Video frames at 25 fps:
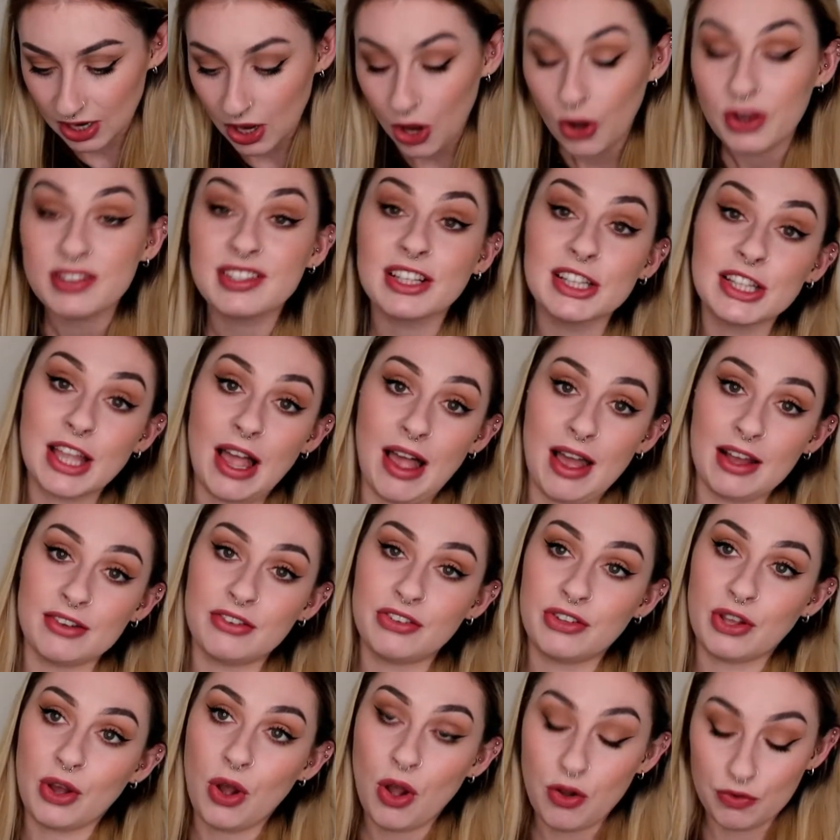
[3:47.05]
Oh, it's a large,
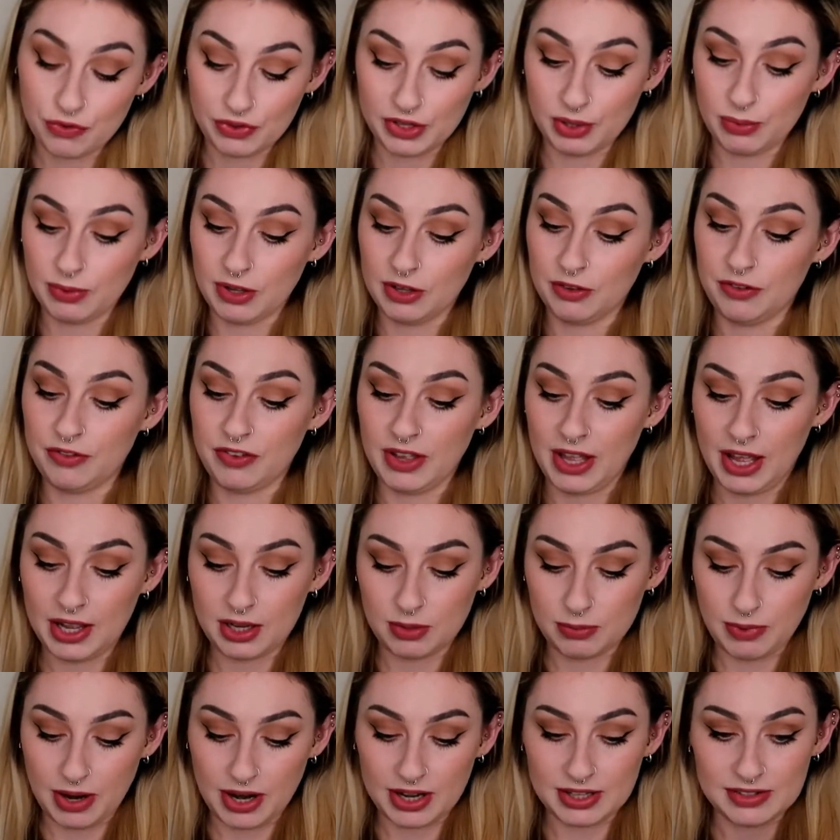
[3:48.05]
so hopefully it will fit. I
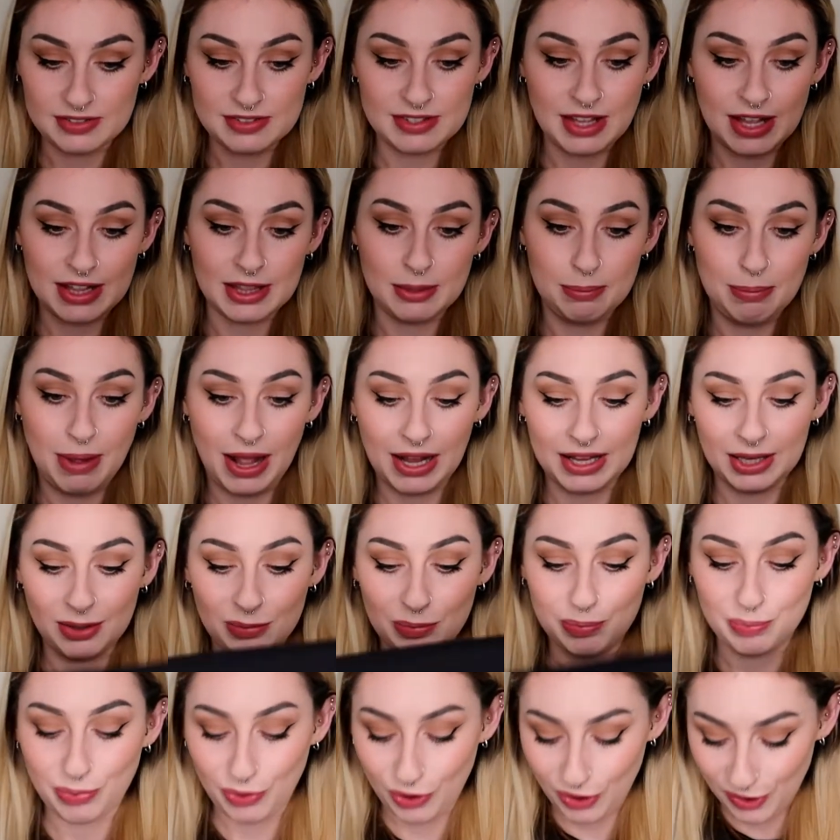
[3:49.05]
can wear it slightly
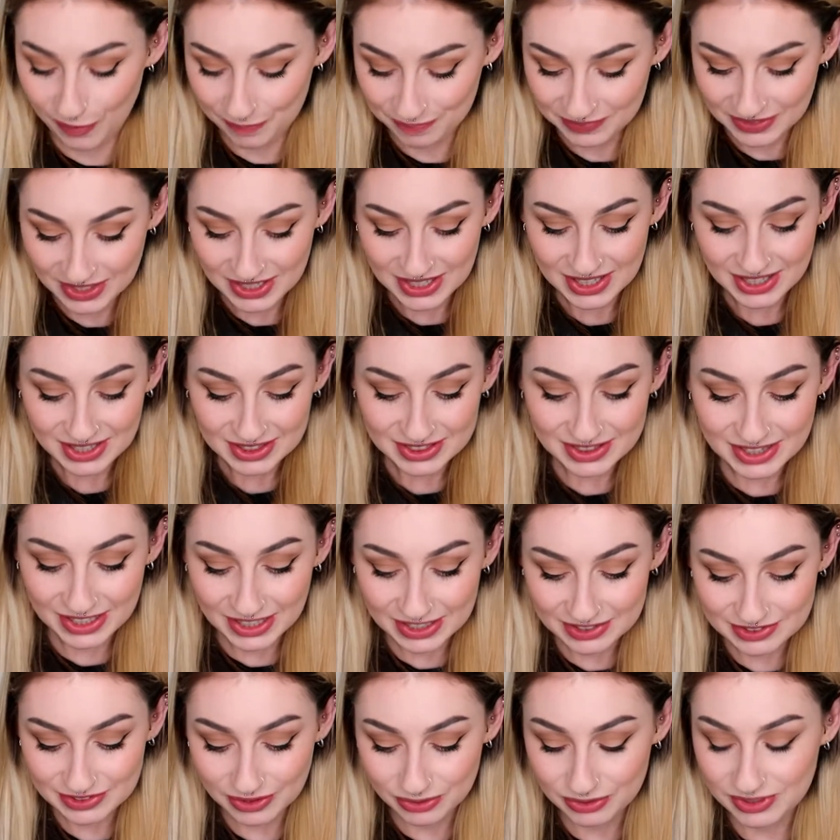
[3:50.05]
baggy, but
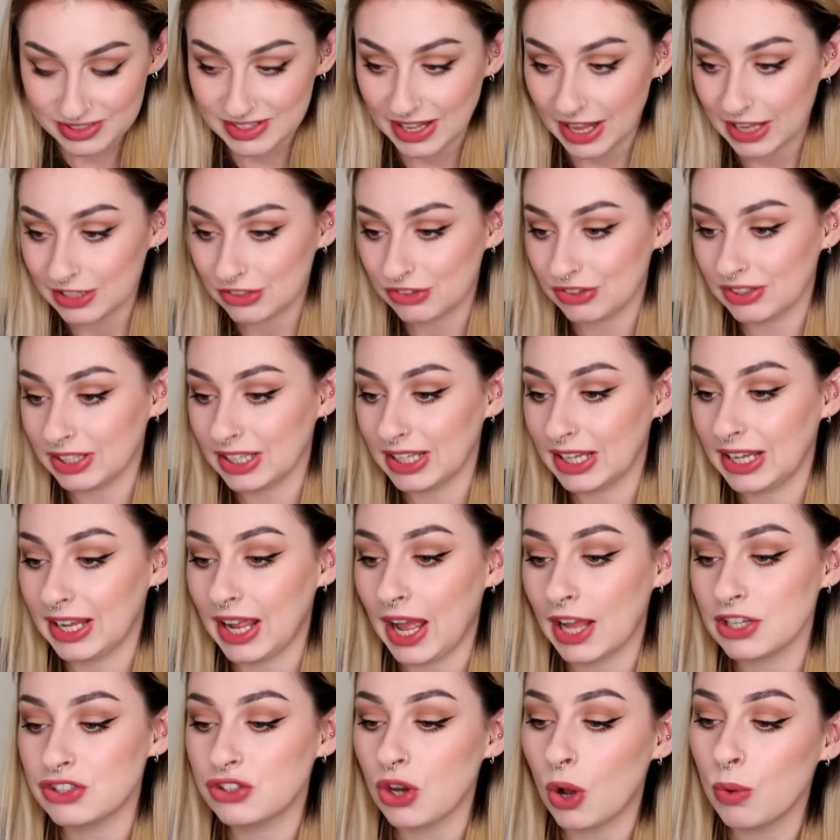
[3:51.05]
this was actually,
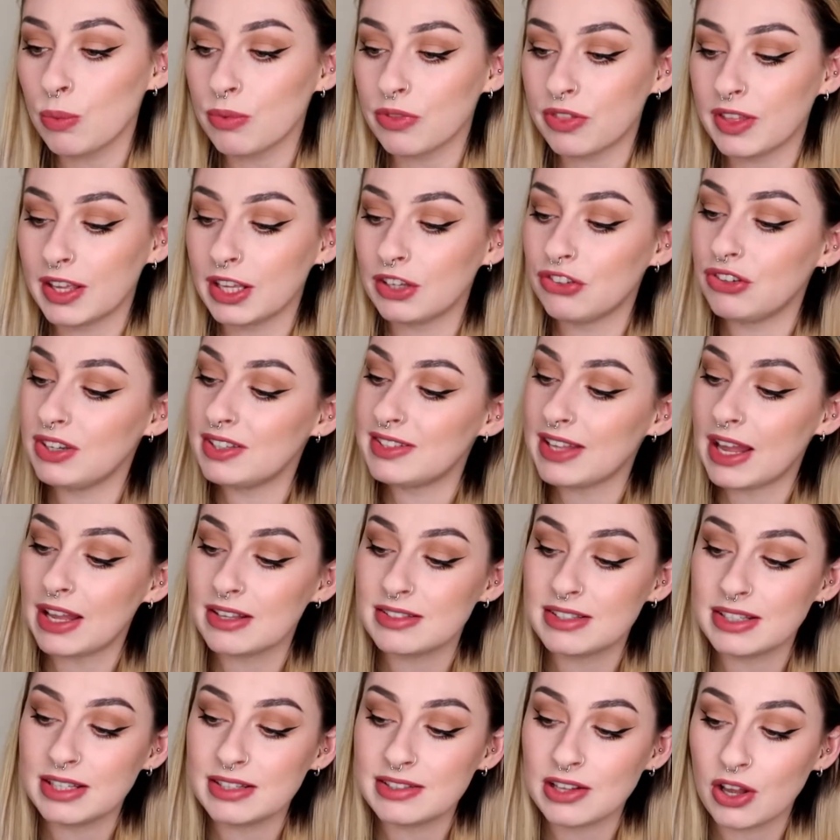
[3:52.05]
I don't think she
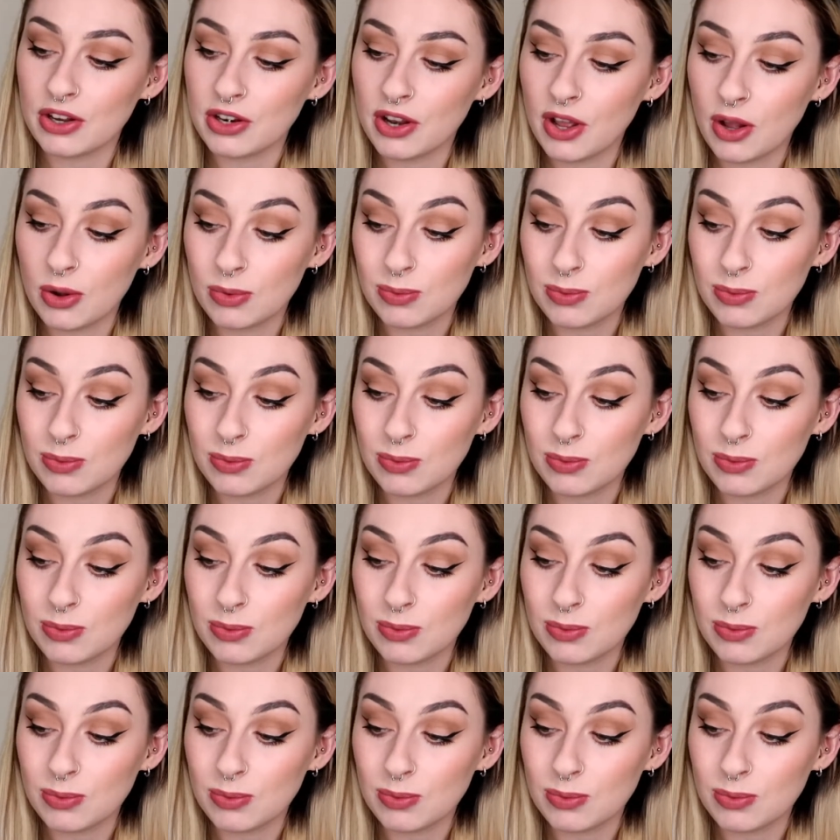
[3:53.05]
sells these on her